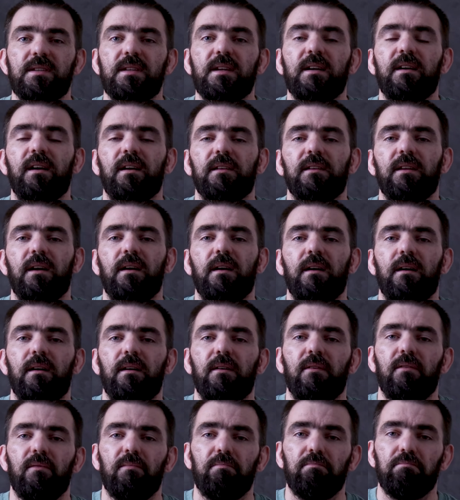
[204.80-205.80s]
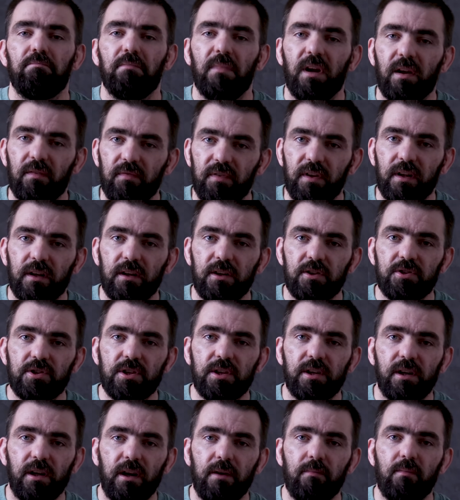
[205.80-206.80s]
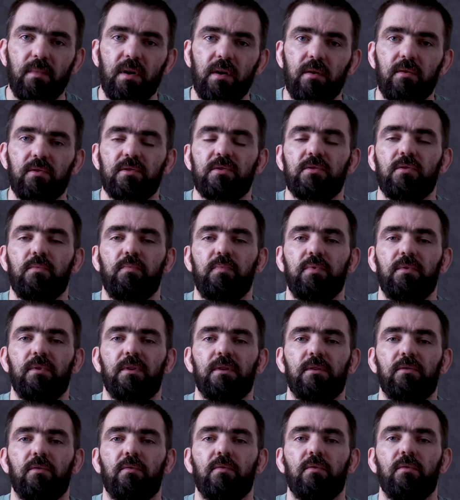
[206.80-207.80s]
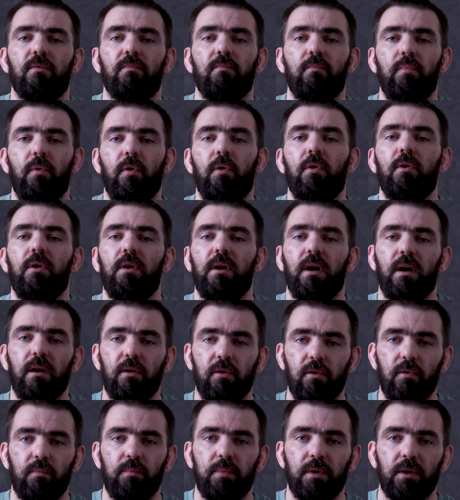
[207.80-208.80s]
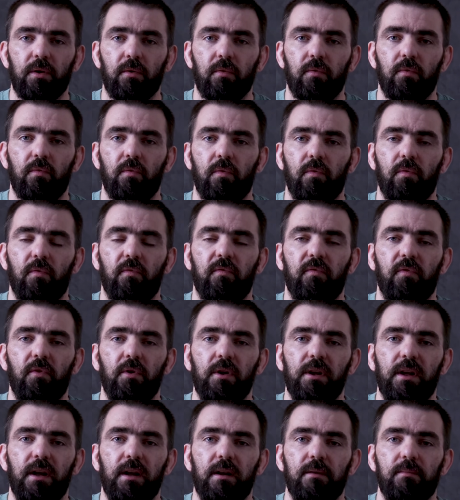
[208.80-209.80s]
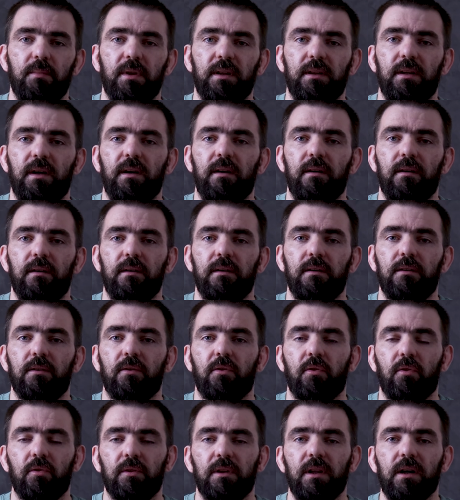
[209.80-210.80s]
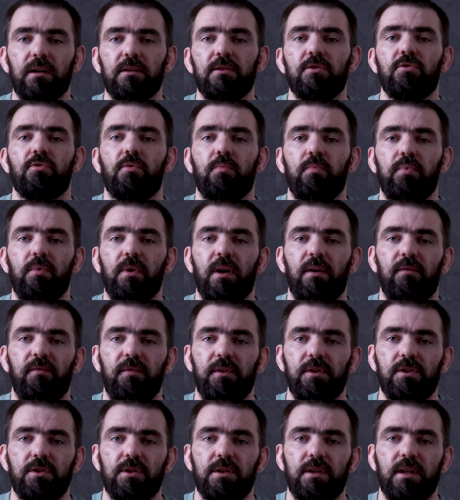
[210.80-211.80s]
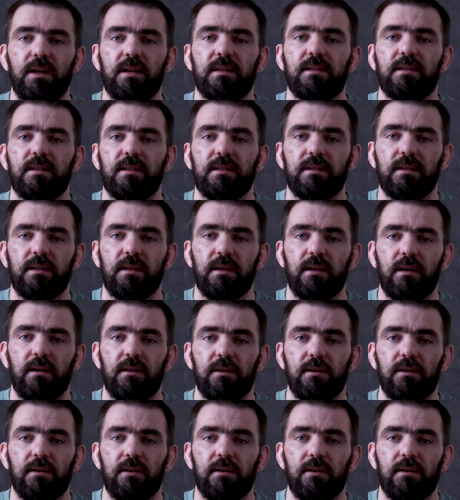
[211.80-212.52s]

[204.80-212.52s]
After it's done, same as the cream, I'll put it in a bowl, cover it with cling film and put it in the fridge to cool completely.